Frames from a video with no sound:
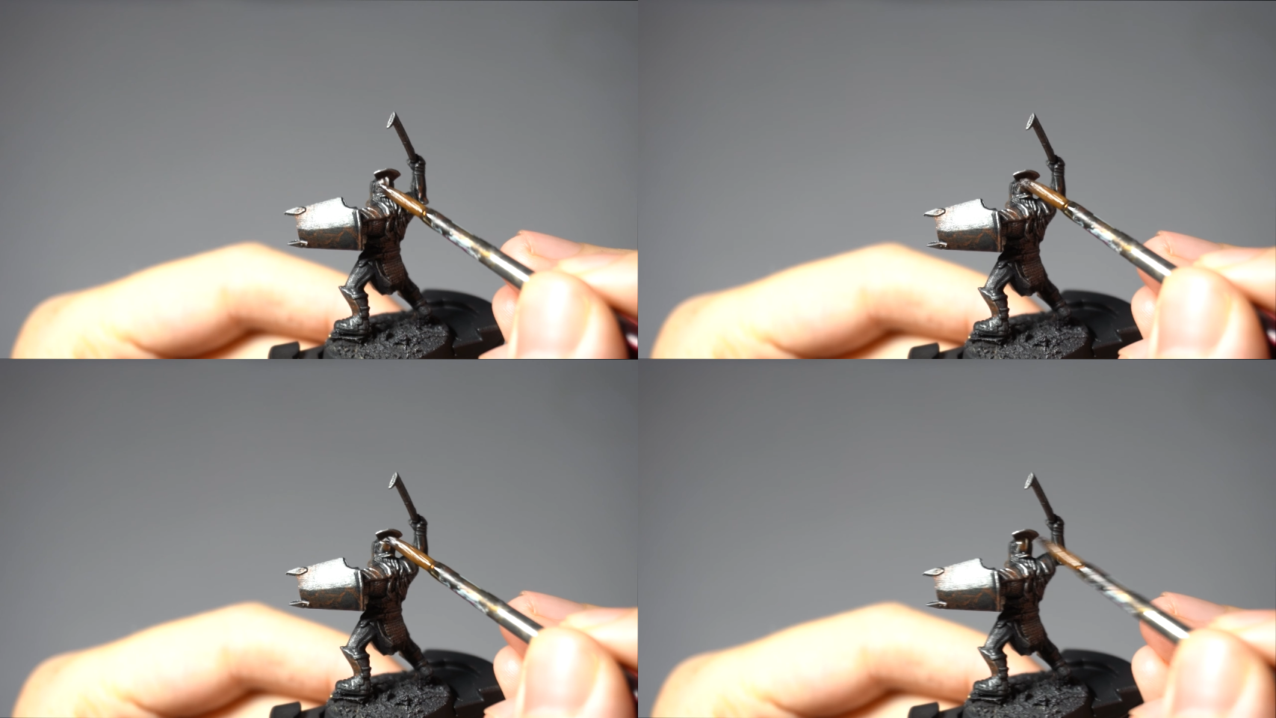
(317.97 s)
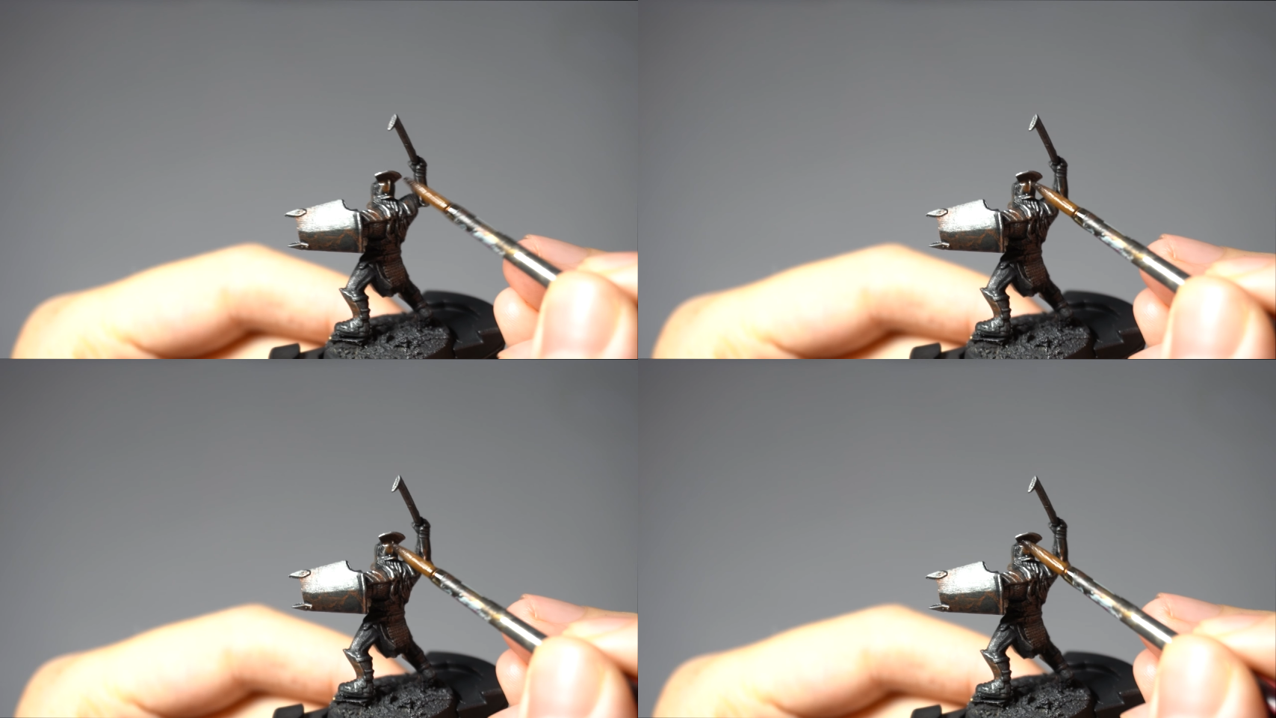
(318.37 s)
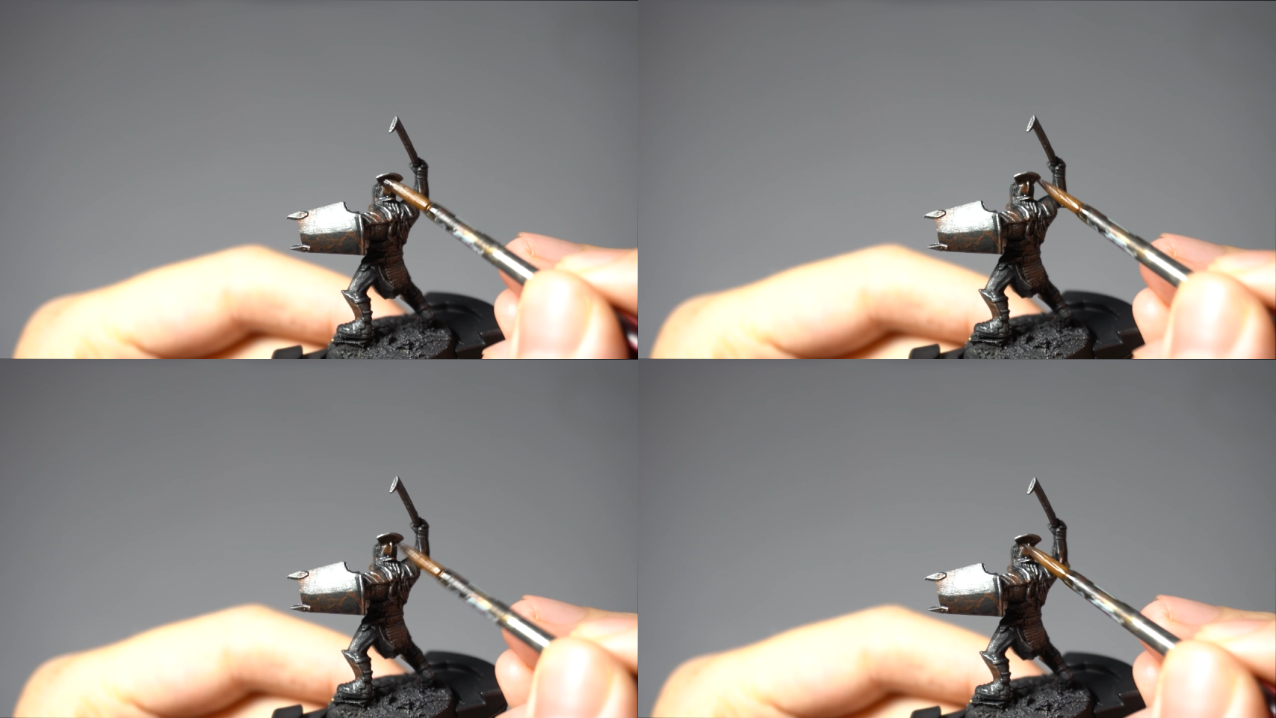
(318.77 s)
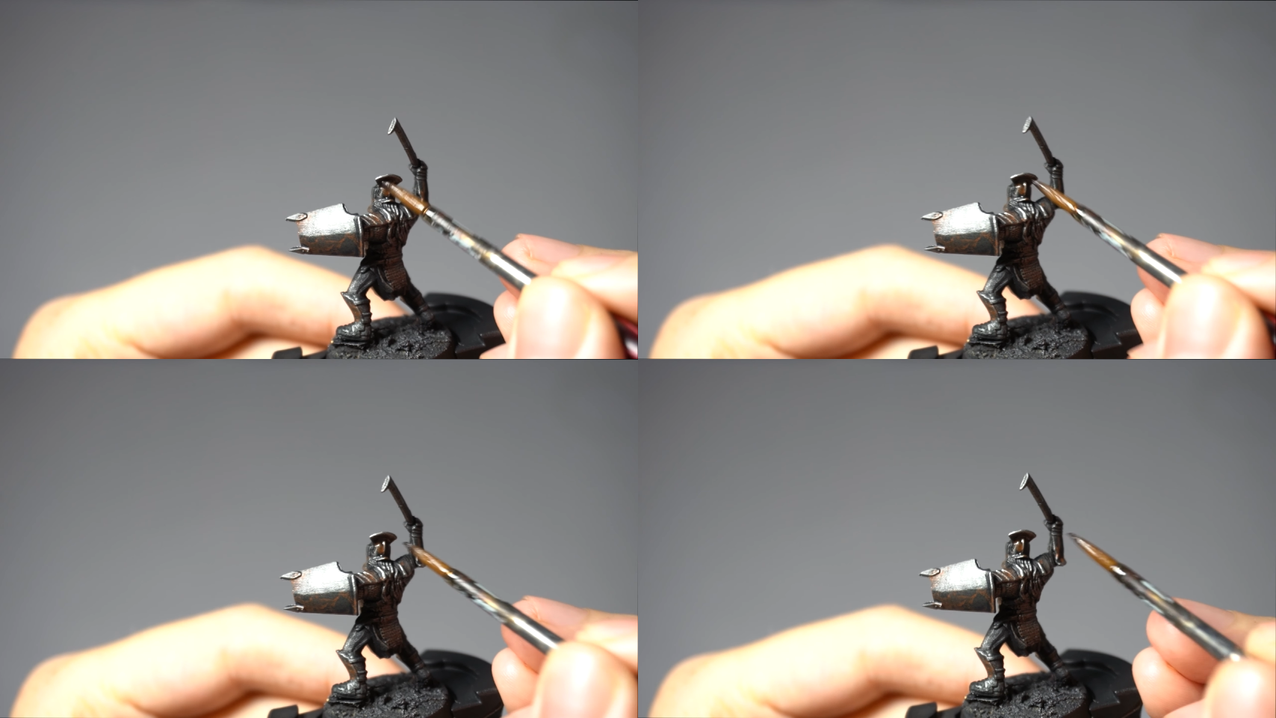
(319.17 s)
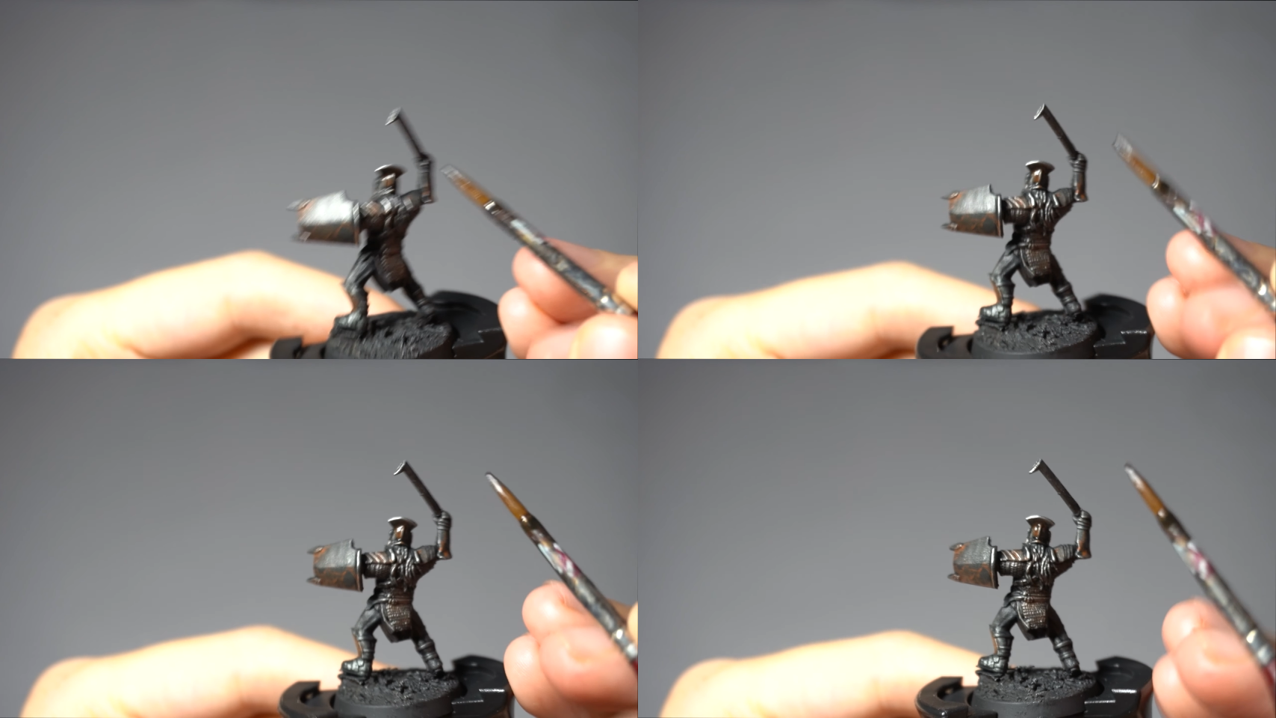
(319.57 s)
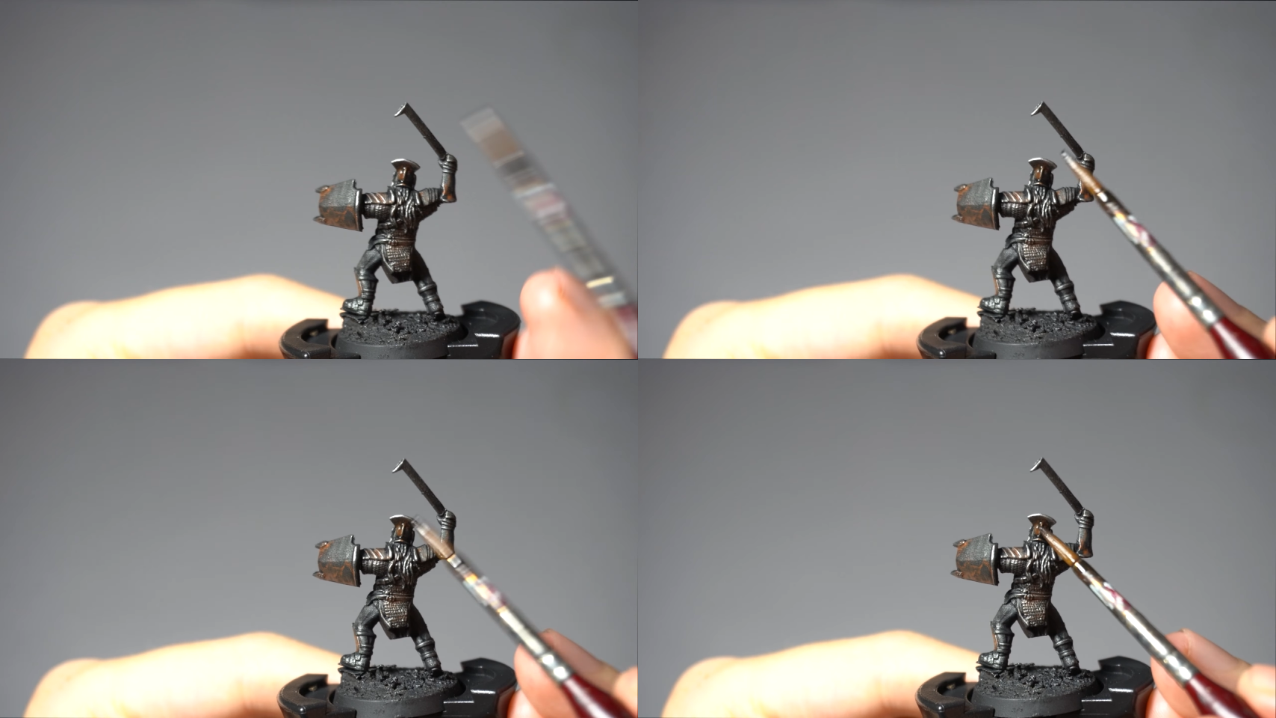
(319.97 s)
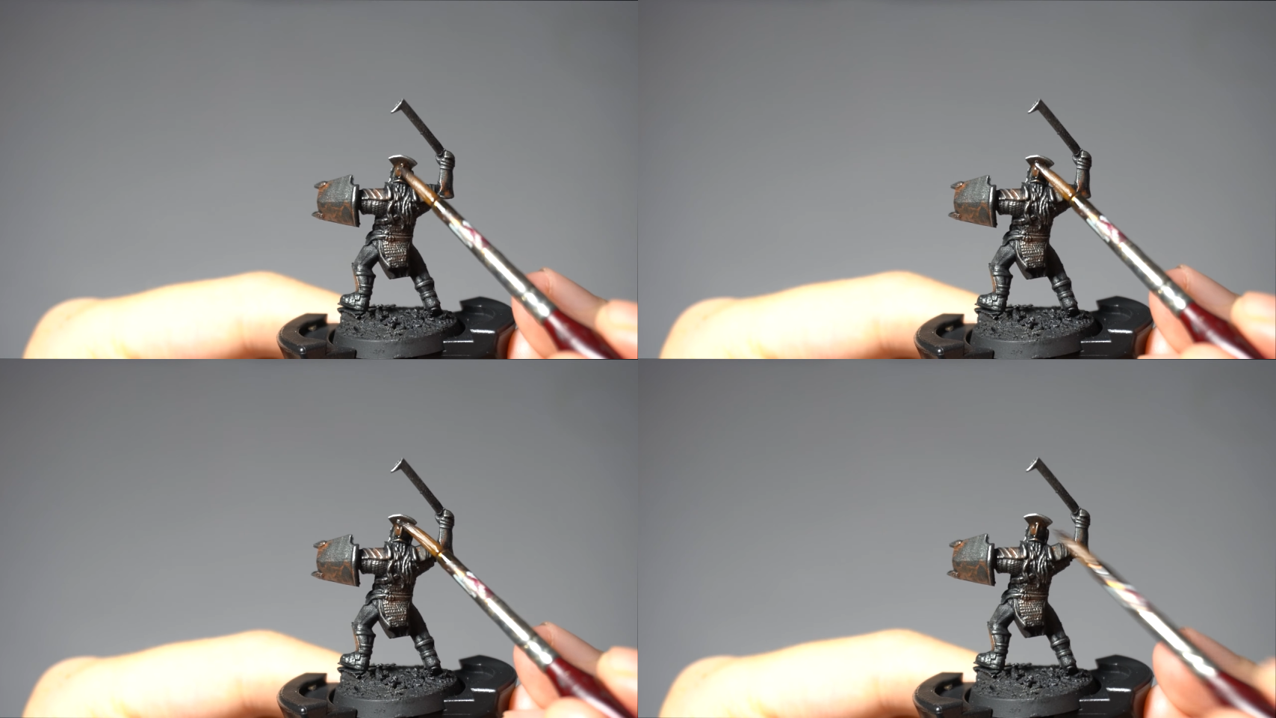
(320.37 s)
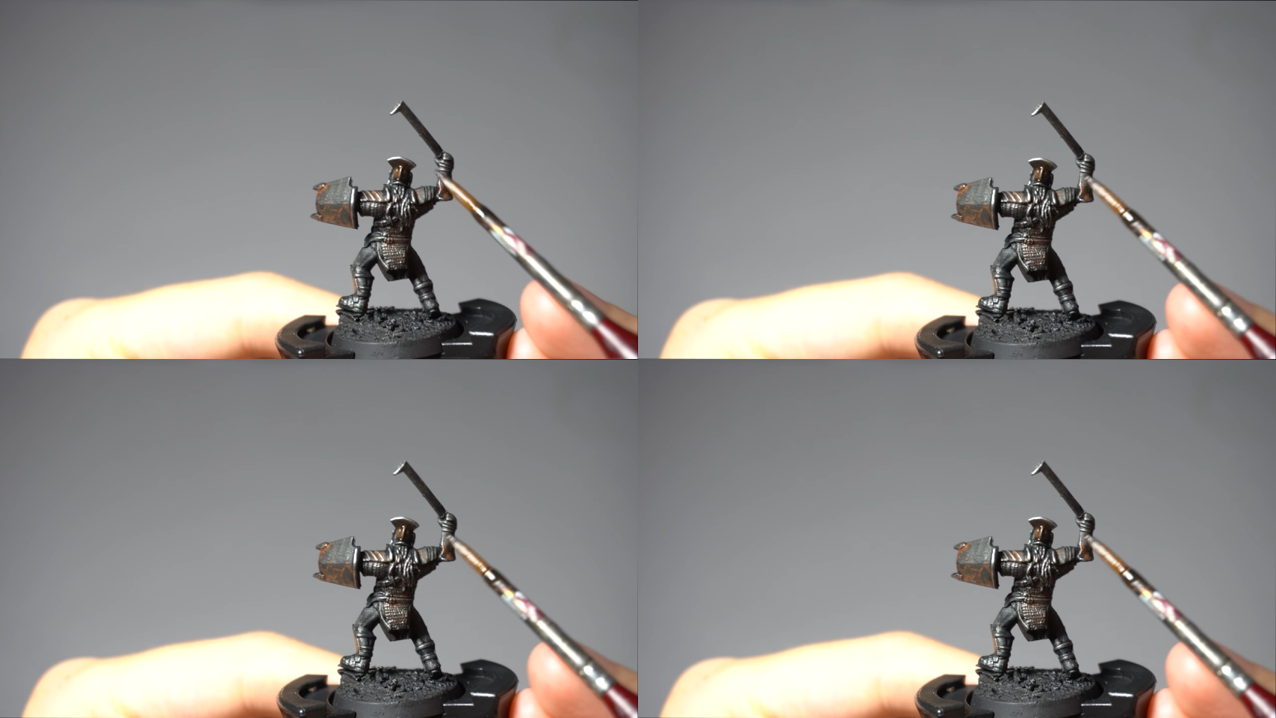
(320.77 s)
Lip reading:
[unreadable: no face in view]